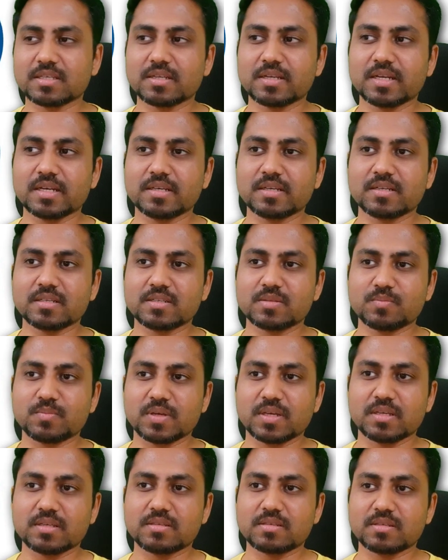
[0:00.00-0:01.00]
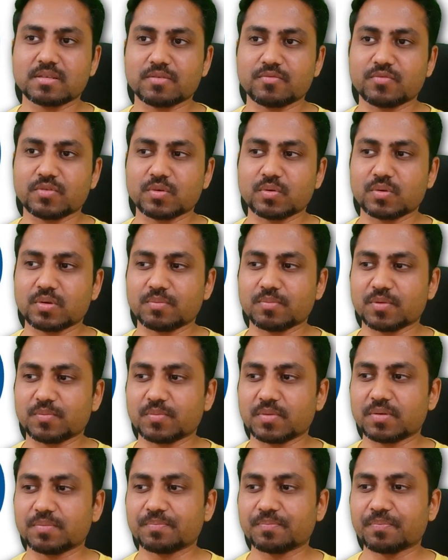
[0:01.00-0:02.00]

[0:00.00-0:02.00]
created a space, if you remember.